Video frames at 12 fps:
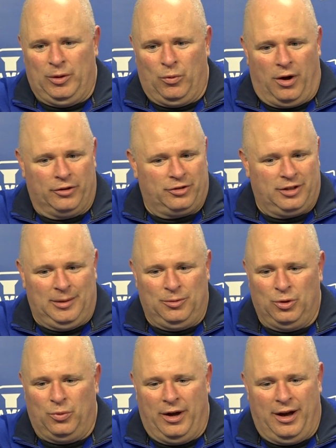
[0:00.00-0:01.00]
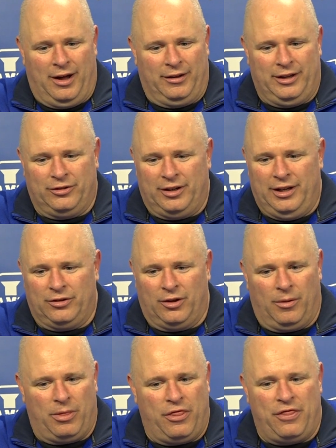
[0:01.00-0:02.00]
He wants the team to do well. He's
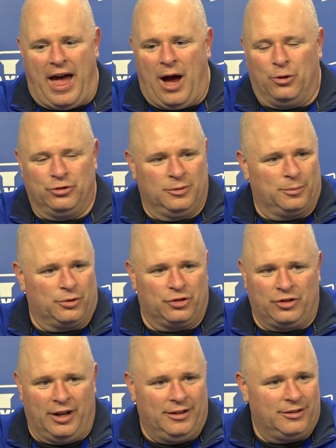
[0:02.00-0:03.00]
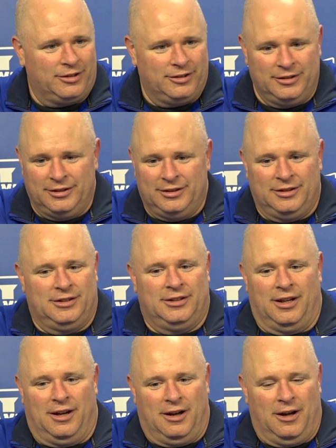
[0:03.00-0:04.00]
1,000%.
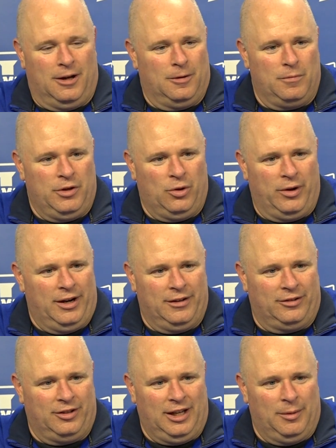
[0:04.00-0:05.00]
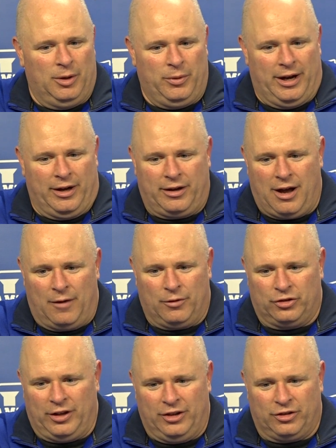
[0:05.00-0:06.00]
You know, into the team. And we had a
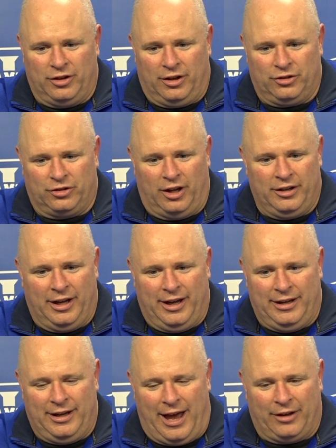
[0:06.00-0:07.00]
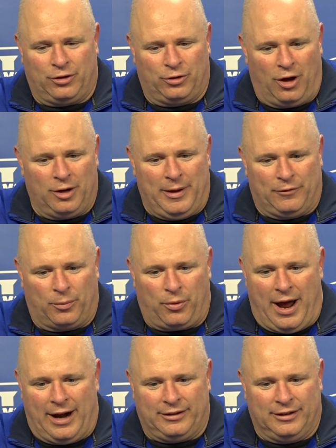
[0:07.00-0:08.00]
conversation on Sunday. He asked to talk to me after
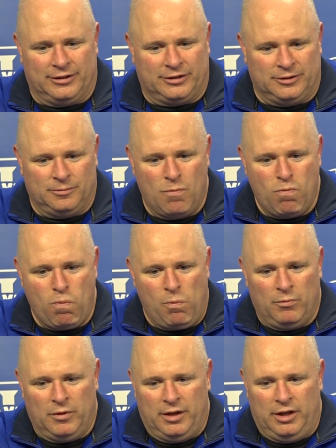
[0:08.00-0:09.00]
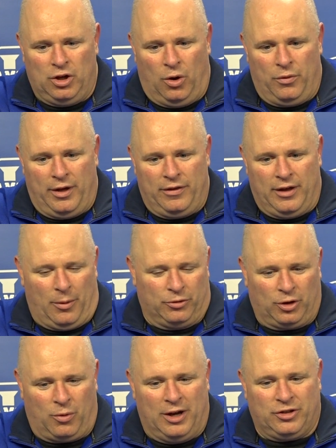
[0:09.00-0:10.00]
practice, and you know, that
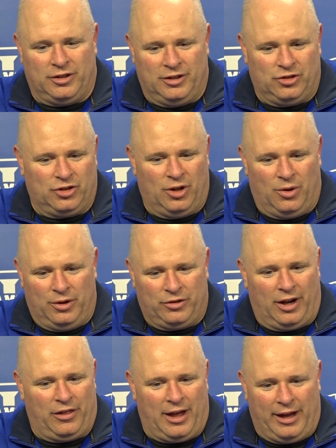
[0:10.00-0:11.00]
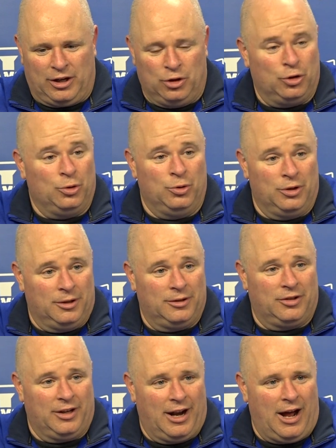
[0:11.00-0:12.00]
was the question, is, you know, is there anything I can do
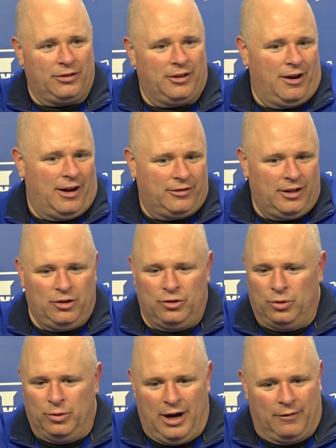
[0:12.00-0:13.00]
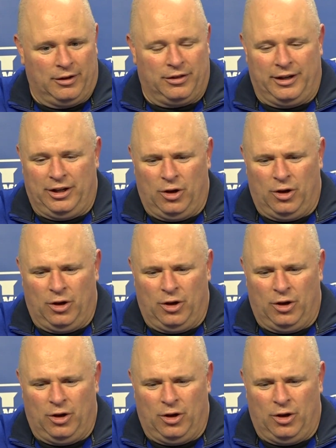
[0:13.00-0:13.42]
to get out there? And I said, you're doing everything.